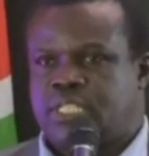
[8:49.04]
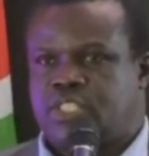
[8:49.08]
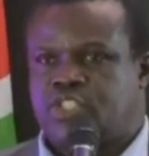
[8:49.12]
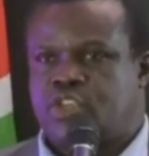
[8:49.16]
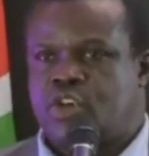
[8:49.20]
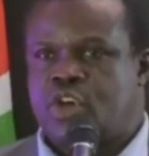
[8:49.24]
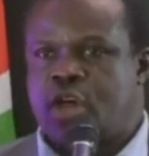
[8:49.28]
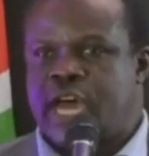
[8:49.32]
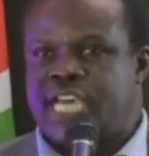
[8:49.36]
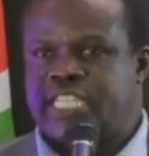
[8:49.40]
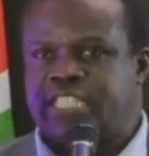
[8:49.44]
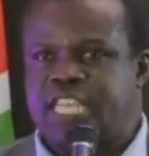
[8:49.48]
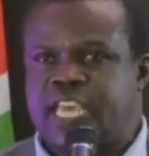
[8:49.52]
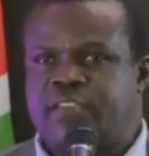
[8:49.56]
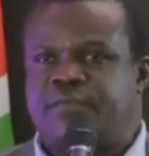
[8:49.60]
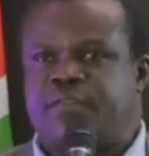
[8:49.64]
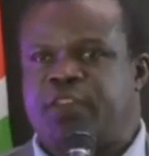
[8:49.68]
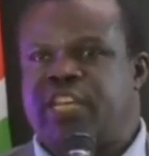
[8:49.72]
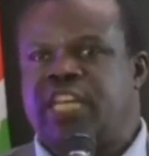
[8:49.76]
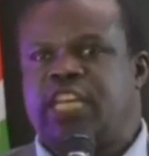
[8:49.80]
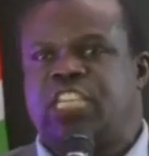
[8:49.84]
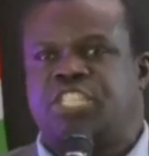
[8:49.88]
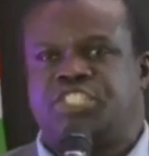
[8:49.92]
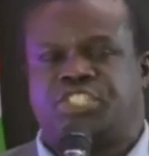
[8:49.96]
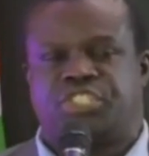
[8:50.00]
And so as I
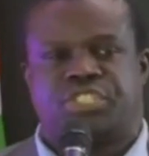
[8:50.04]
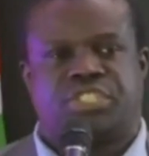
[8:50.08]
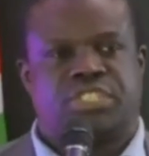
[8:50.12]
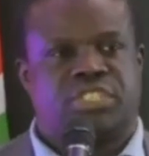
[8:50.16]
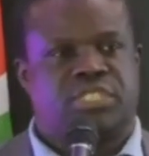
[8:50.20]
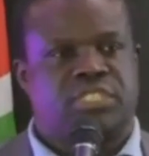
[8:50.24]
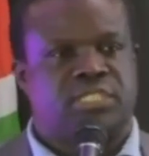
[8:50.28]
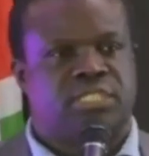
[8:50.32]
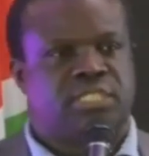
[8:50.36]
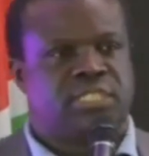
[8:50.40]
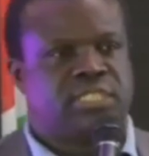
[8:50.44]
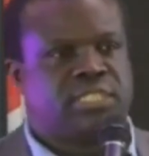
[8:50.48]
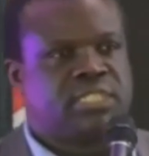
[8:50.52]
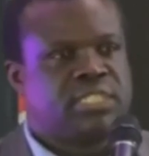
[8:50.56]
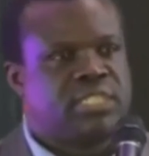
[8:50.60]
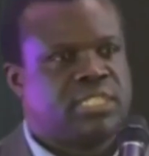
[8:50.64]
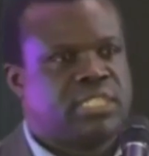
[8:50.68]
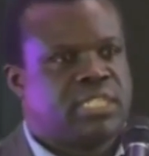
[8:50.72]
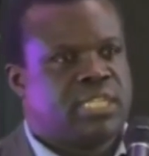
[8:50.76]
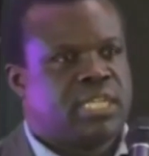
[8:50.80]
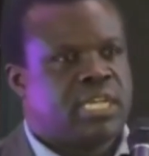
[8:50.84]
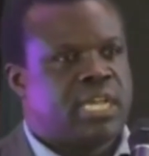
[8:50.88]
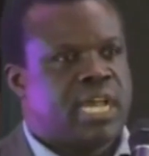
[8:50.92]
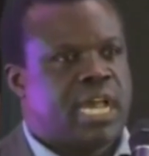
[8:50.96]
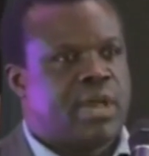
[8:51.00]
finish,
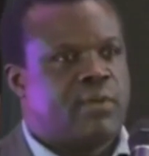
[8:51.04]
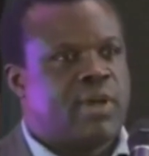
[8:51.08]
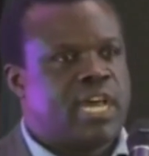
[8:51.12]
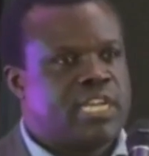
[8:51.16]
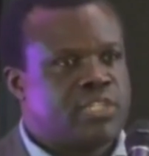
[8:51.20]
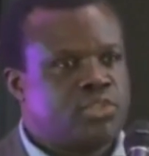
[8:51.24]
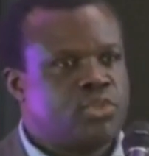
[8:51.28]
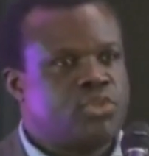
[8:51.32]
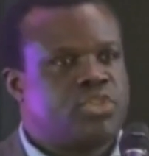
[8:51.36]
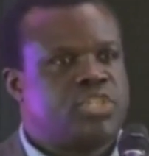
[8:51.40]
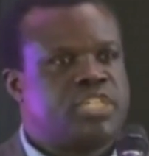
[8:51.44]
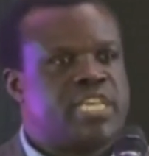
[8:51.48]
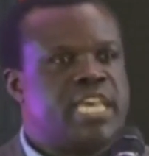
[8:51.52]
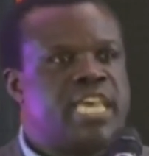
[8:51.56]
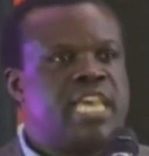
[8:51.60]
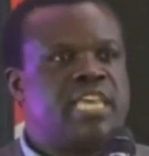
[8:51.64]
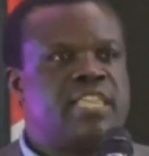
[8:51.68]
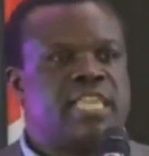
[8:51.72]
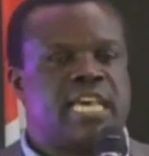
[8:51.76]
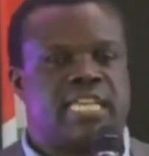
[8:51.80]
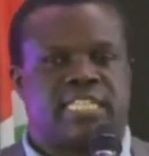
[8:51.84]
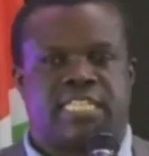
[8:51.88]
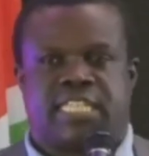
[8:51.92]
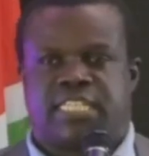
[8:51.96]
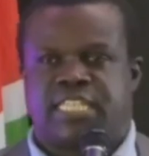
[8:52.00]
I want to
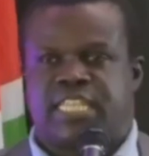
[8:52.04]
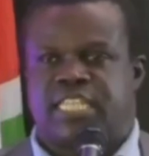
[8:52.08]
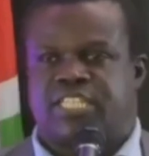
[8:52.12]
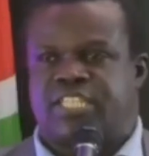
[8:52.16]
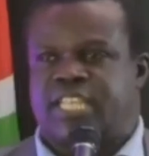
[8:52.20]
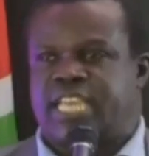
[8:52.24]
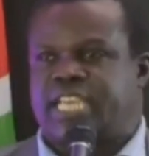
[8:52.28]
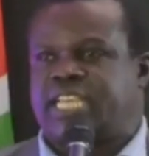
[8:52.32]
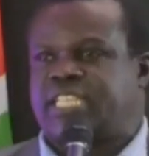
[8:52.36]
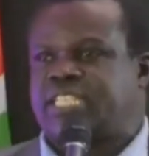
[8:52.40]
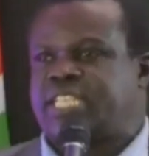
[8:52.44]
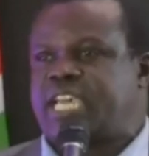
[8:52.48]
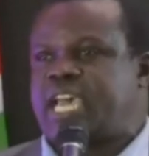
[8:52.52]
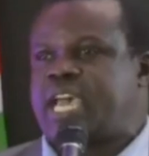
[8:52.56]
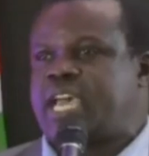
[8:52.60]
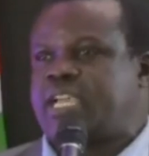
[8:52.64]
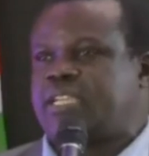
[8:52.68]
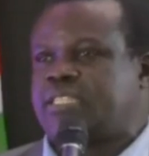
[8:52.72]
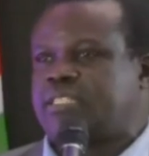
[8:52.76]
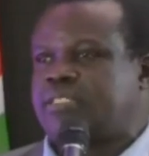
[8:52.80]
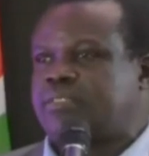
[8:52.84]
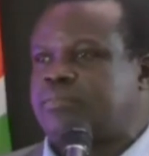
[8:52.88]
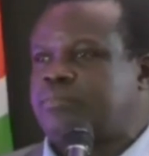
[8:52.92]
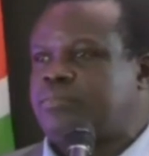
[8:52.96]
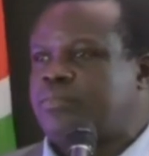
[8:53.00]
say that as a sector,